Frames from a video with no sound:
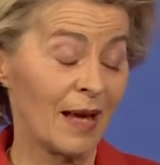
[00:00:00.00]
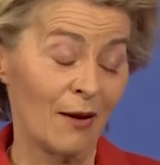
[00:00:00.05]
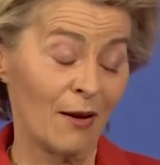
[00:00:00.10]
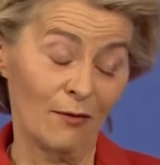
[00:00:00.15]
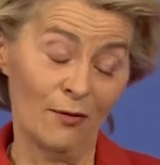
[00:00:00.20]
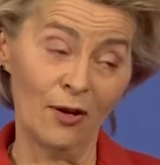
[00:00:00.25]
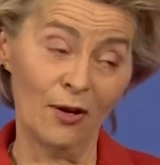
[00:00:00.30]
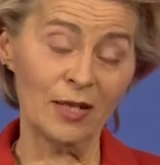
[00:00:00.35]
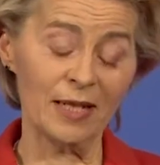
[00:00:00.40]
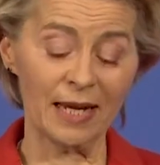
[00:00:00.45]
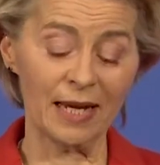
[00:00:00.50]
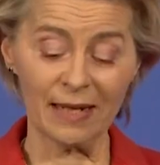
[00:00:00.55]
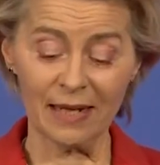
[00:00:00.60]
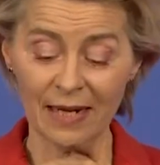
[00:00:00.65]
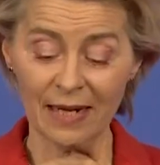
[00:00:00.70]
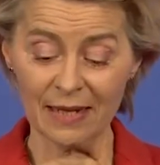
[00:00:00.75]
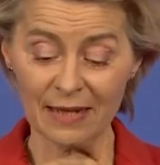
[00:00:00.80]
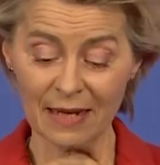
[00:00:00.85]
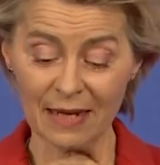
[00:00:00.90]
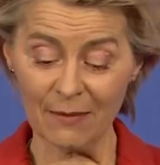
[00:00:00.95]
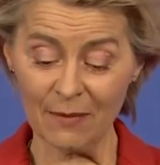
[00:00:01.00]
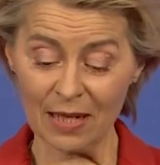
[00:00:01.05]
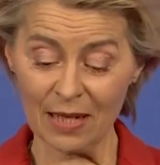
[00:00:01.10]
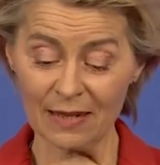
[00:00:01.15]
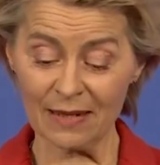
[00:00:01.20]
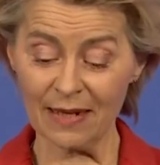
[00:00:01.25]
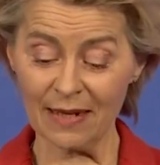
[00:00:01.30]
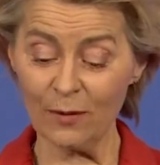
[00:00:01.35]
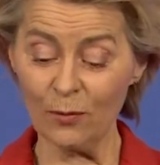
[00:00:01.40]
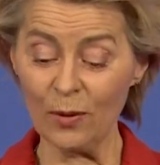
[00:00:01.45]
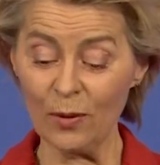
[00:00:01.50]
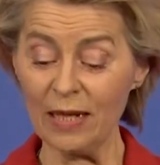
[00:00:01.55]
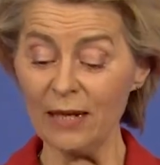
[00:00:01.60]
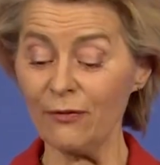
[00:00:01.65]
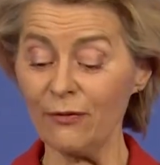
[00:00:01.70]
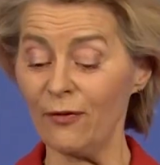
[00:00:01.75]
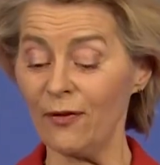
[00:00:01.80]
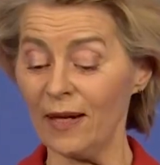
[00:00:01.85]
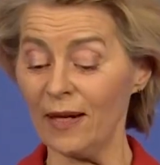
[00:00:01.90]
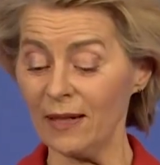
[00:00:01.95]
For decades, I must say, we
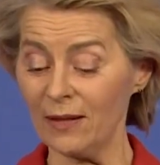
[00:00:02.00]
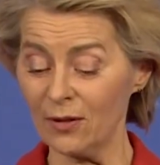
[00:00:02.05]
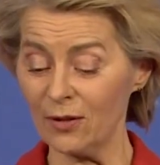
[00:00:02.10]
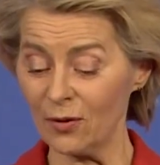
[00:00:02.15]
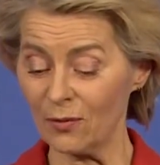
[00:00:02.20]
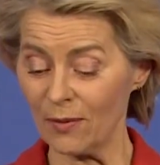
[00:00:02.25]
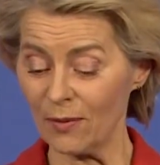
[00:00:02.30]
failed to